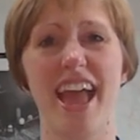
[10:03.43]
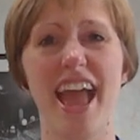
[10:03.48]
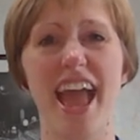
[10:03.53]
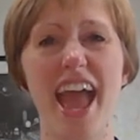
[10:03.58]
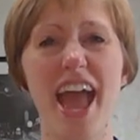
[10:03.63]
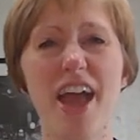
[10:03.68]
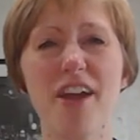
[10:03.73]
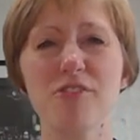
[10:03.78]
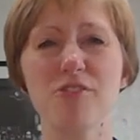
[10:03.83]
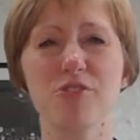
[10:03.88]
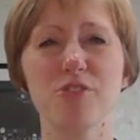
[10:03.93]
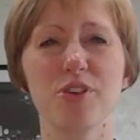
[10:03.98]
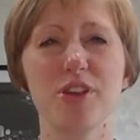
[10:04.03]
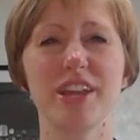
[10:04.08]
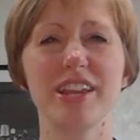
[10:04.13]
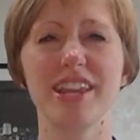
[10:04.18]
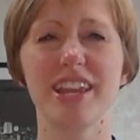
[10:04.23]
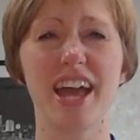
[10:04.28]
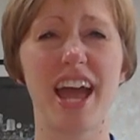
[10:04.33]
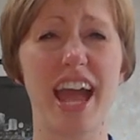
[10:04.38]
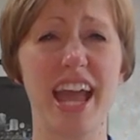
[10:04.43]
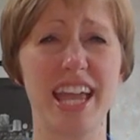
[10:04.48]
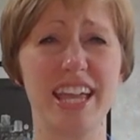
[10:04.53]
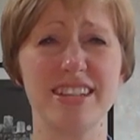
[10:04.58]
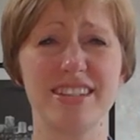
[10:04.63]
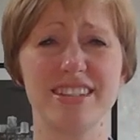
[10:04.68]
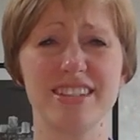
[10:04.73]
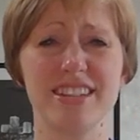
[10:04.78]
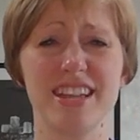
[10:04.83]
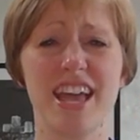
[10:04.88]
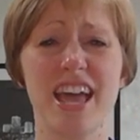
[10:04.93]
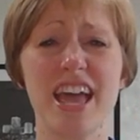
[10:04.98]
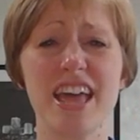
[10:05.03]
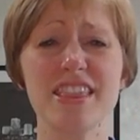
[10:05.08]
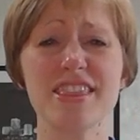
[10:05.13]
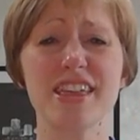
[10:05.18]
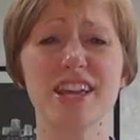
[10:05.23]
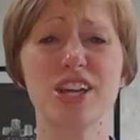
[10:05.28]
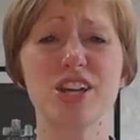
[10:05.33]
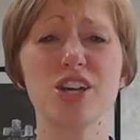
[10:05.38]
every night
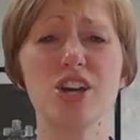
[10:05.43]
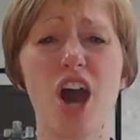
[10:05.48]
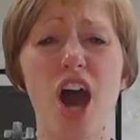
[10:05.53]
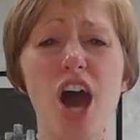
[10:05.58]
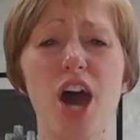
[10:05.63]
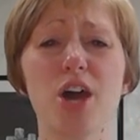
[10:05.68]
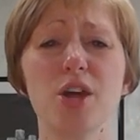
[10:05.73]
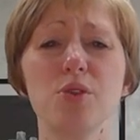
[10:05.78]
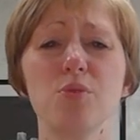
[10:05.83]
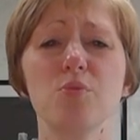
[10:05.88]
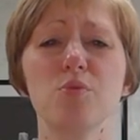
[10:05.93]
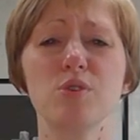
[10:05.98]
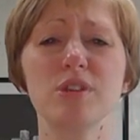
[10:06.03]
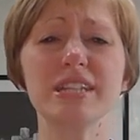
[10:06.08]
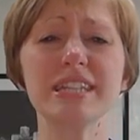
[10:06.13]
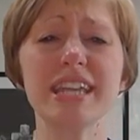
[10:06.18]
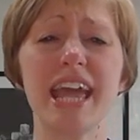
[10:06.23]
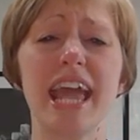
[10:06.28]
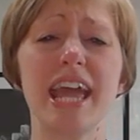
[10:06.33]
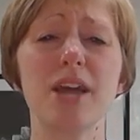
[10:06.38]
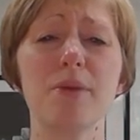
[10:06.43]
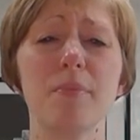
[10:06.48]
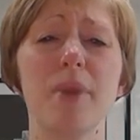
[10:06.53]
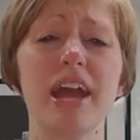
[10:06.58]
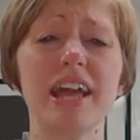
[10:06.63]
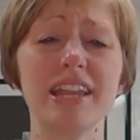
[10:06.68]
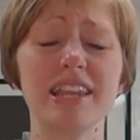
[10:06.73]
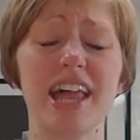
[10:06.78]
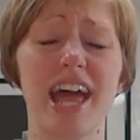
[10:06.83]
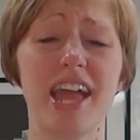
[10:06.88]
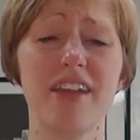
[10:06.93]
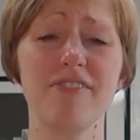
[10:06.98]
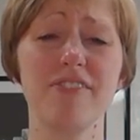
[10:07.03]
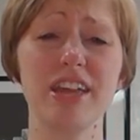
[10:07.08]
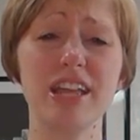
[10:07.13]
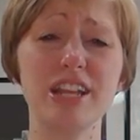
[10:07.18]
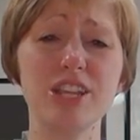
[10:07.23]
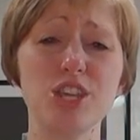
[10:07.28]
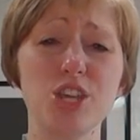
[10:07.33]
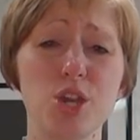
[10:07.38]
that God would take my life
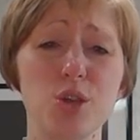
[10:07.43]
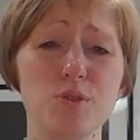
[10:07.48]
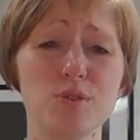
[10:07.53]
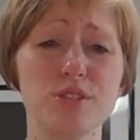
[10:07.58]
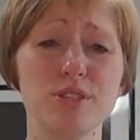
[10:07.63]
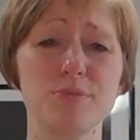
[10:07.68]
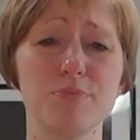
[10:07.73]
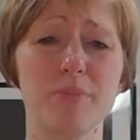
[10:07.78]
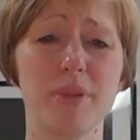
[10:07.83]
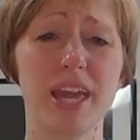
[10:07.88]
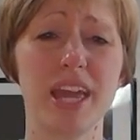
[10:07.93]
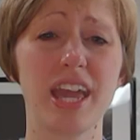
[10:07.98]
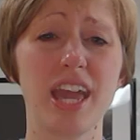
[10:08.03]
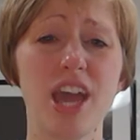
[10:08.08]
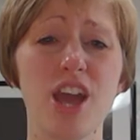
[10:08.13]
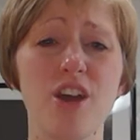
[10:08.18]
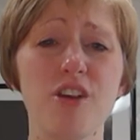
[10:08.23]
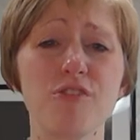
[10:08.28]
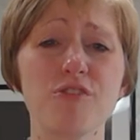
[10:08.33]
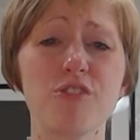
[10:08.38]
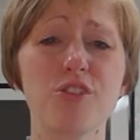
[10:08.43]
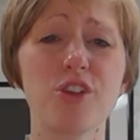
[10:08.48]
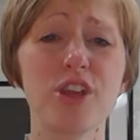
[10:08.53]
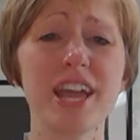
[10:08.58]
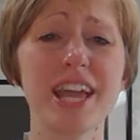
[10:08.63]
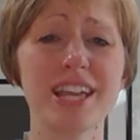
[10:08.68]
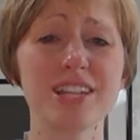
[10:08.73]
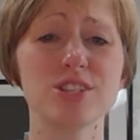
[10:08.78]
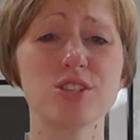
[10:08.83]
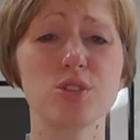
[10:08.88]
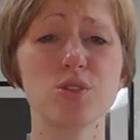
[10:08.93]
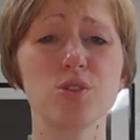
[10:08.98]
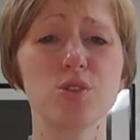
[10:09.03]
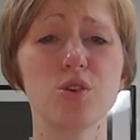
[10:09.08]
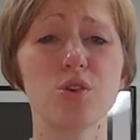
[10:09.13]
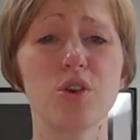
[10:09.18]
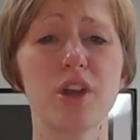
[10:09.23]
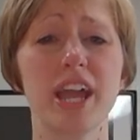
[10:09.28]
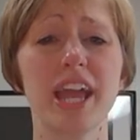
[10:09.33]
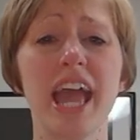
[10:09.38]
and use me for His
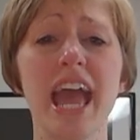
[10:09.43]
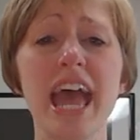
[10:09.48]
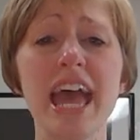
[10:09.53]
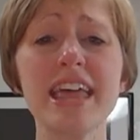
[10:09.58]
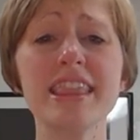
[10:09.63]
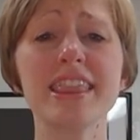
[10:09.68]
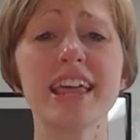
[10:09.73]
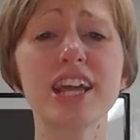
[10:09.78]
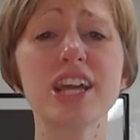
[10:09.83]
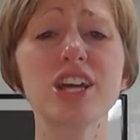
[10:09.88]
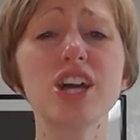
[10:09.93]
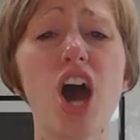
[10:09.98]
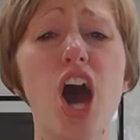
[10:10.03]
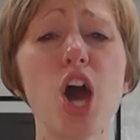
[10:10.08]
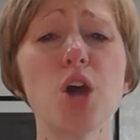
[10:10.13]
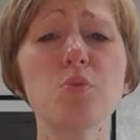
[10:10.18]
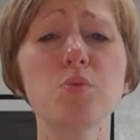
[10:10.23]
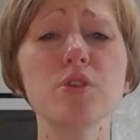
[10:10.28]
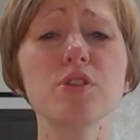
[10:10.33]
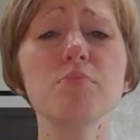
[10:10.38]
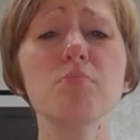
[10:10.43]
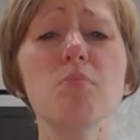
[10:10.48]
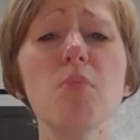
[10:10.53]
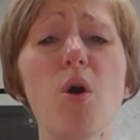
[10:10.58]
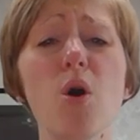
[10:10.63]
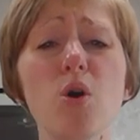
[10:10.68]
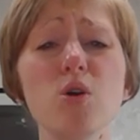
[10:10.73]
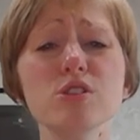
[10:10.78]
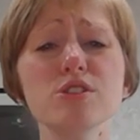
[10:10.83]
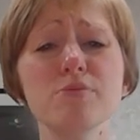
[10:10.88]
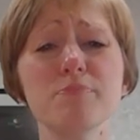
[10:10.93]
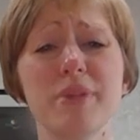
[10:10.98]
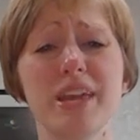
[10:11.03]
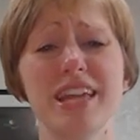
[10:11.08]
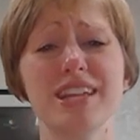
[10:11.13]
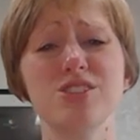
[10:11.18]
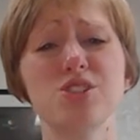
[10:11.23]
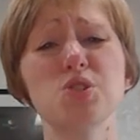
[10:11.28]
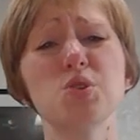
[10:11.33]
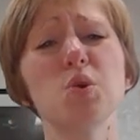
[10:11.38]
glory, that God would mold me
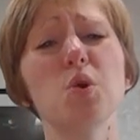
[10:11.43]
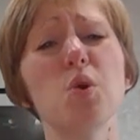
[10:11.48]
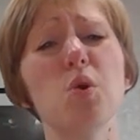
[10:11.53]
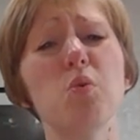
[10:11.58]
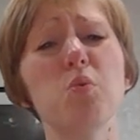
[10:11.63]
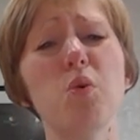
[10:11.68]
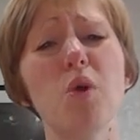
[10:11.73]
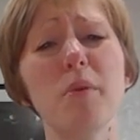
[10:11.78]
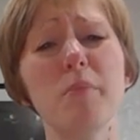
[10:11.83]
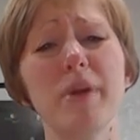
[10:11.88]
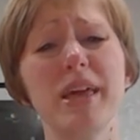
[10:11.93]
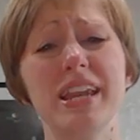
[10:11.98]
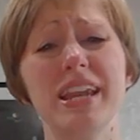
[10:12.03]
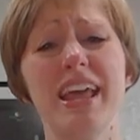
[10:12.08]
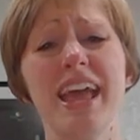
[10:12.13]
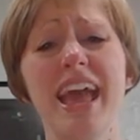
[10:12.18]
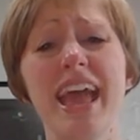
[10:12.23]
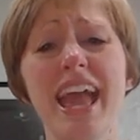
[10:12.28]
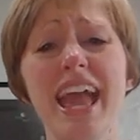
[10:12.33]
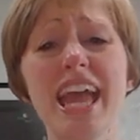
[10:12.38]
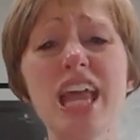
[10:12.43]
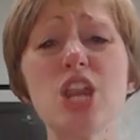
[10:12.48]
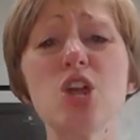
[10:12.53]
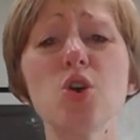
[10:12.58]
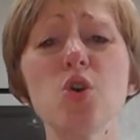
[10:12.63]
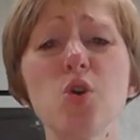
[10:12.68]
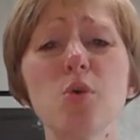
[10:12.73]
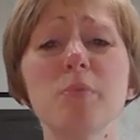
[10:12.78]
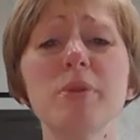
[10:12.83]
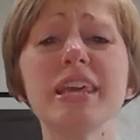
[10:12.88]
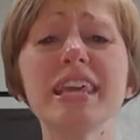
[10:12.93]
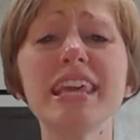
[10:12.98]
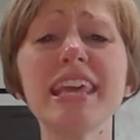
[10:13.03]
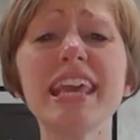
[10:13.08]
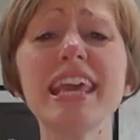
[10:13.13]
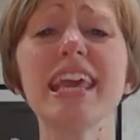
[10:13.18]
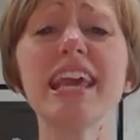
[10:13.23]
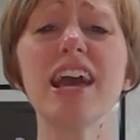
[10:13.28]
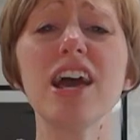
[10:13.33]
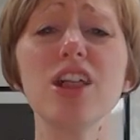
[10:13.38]
into a woman in whom
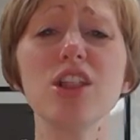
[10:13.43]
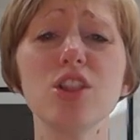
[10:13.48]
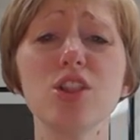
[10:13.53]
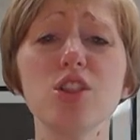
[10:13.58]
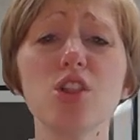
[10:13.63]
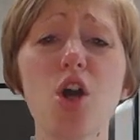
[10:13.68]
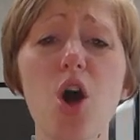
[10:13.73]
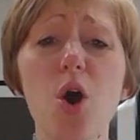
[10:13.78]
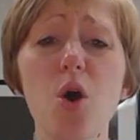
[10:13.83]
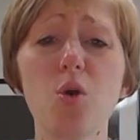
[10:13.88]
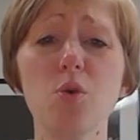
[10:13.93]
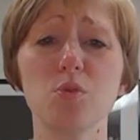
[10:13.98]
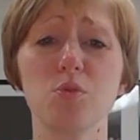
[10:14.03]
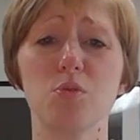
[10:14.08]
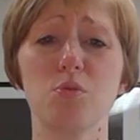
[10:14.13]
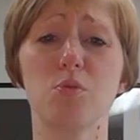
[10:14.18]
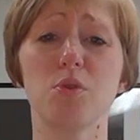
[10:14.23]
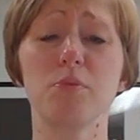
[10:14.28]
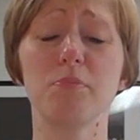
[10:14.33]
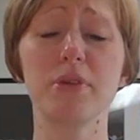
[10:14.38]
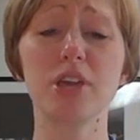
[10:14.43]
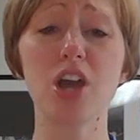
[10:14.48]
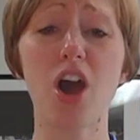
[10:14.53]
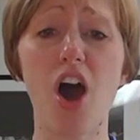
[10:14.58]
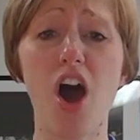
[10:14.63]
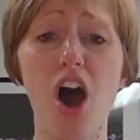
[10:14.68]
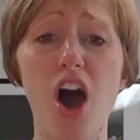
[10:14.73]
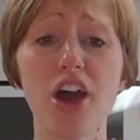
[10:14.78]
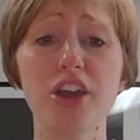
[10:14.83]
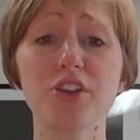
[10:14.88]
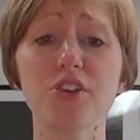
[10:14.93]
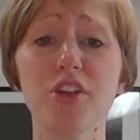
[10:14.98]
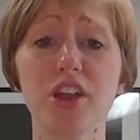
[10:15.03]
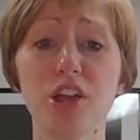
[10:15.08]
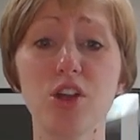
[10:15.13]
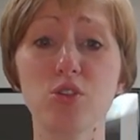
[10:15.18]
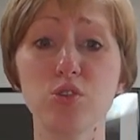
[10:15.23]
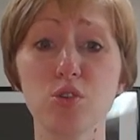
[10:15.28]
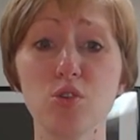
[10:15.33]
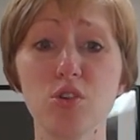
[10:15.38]
He alone would be honored and
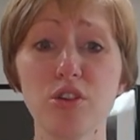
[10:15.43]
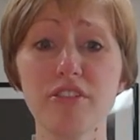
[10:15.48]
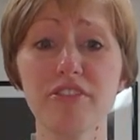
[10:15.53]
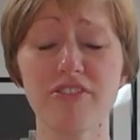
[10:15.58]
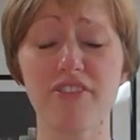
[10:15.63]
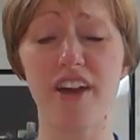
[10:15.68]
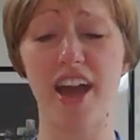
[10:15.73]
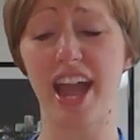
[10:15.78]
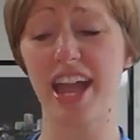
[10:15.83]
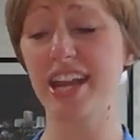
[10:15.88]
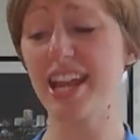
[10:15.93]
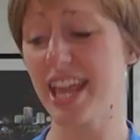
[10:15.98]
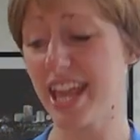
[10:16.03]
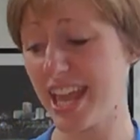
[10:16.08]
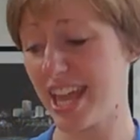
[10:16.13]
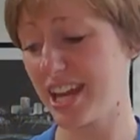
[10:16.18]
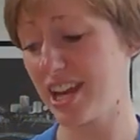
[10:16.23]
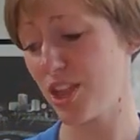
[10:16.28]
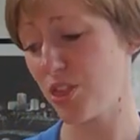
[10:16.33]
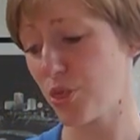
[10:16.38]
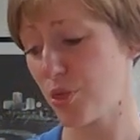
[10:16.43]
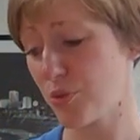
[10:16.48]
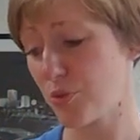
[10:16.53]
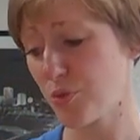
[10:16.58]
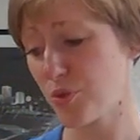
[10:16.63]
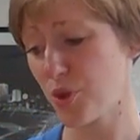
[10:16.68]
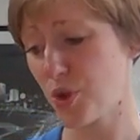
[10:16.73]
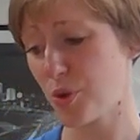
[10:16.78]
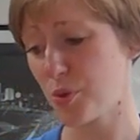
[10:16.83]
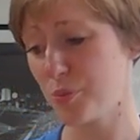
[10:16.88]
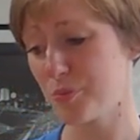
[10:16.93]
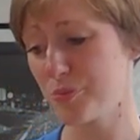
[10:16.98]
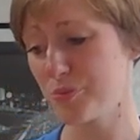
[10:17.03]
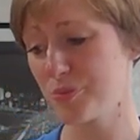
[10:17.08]
glorified in and through.